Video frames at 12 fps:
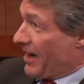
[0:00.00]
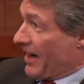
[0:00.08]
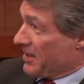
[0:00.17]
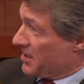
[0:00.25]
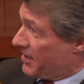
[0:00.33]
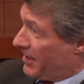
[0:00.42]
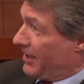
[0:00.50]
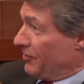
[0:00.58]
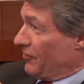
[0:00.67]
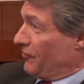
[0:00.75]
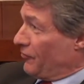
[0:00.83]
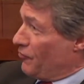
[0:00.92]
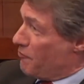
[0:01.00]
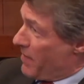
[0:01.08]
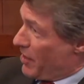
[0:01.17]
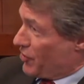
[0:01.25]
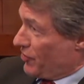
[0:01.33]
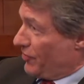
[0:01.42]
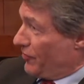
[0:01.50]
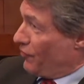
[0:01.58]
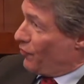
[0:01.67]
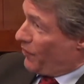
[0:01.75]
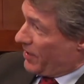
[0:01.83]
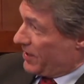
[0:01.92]
I started to measure the
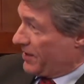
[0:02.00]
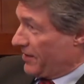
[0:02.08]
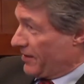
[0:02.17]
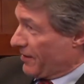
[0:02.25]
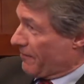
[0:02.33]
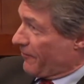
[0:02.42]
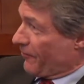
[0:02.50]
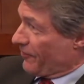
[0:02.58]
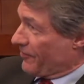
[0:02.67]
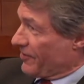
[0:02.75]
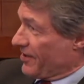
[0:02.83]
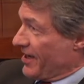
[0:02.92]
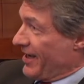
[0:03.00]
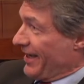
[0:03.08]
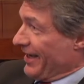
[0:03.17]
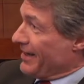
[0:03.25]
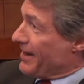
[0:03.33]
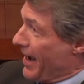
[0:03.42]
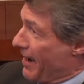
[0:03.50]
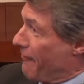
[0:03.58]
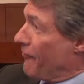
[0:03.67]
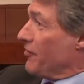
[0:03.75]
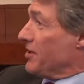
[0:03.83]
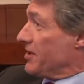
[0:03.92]
waist circumference in
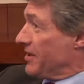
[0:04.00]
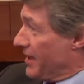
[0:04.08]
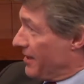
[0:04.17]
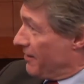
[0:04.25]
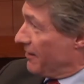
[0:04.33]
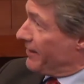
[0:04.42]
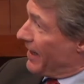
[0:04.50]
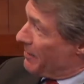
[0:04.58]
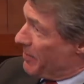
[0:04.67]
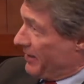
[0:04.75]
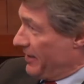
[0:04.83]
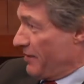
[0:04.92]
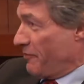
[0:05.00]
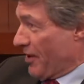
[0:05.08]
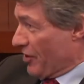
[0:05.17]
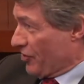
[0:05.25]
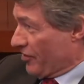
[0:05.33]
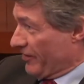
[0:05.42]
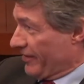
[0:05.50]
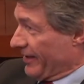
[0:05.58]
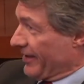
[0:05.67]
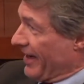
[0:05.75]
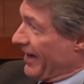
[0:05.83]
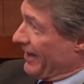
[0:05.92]
every single diabetic patient that
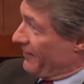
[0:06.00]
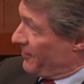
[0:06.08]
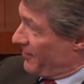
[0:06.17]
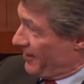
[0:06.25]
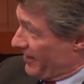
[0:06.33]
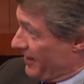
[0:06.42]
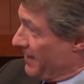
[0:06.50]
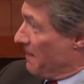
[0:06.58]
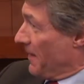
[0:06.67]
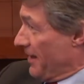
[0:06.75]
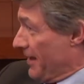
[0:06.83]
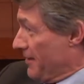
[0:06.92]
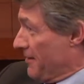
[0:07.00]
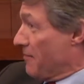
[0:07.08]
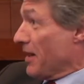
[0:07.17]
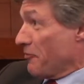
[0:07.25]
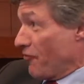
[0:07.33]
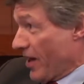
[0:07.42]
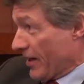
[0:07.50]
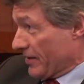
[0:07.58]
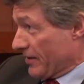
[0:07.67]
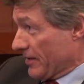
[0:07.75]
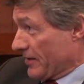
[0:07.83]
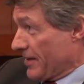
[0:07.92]
I've seen in my
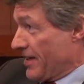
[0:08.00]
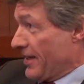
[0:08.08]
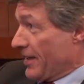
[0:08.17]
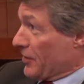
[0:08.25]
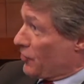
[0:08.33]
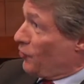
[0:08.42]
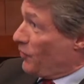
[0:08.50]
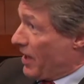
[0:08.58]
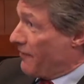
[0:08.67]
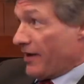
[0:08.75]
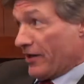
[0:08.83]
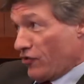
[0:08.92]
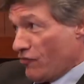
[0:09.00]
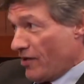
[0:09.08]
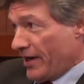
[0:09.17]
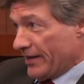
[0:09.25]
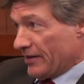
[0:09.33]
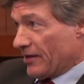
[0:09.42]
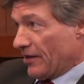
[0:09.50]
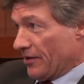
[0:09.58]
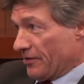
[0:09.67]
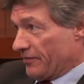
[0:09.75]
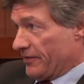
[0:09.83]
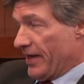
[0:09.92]
practice. And so we have accumulated a
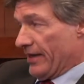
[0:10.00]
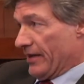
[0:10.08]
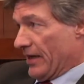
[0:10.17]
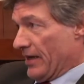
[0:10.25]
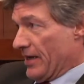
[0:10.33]
lot of data,